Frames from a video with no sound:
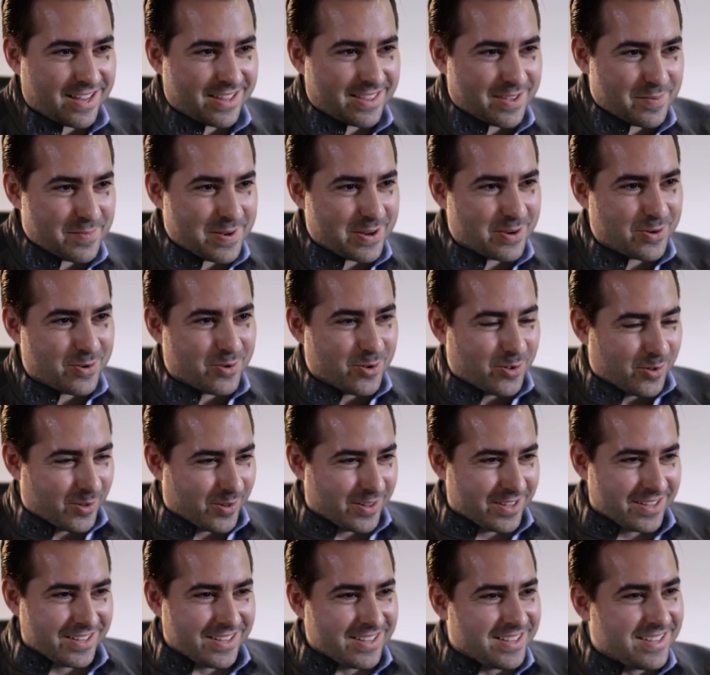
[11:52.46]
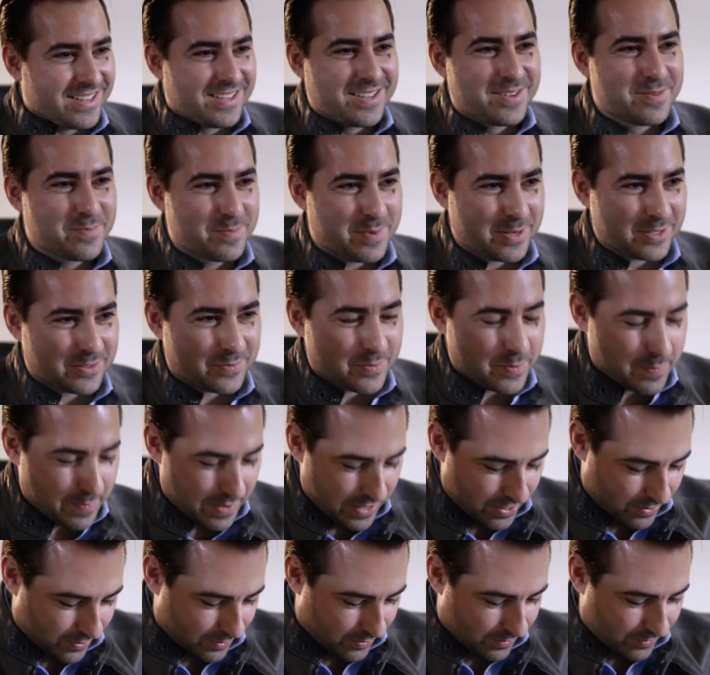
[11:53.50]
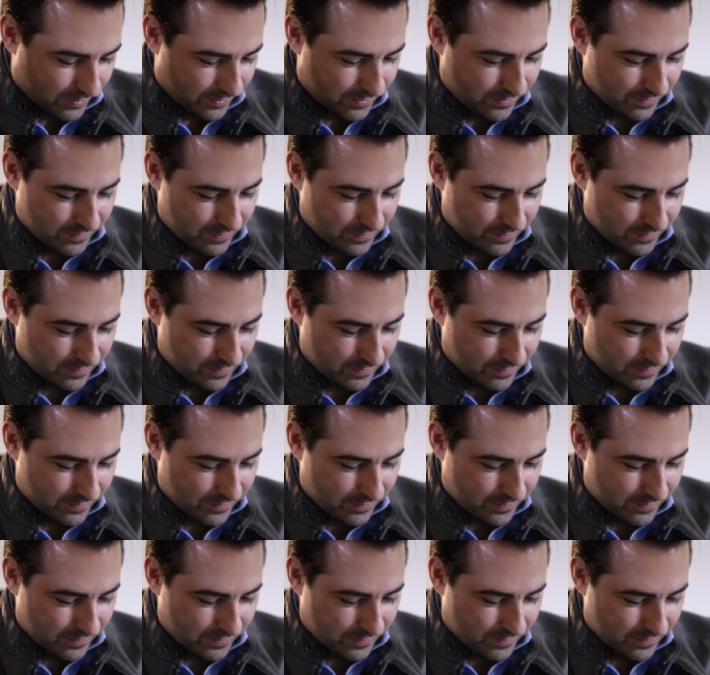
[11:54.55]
Yeah, they made a whole